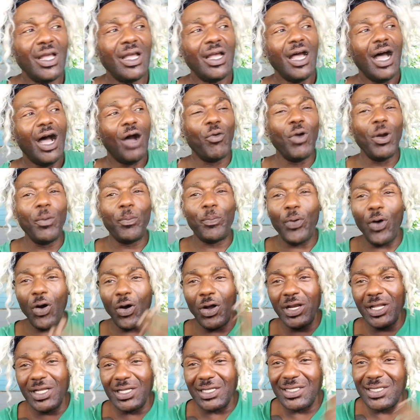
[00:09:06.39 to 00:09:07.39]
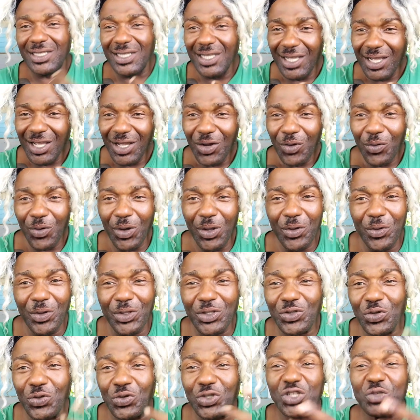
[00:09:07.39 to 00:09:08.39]
And when police we, are
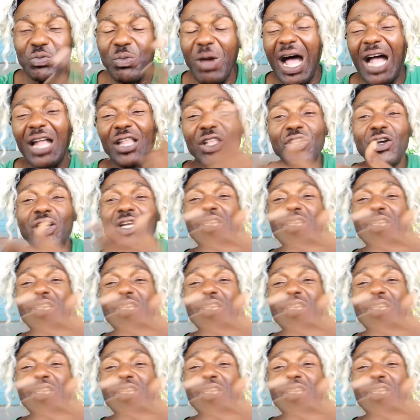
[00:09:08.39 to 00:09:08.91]
too smart go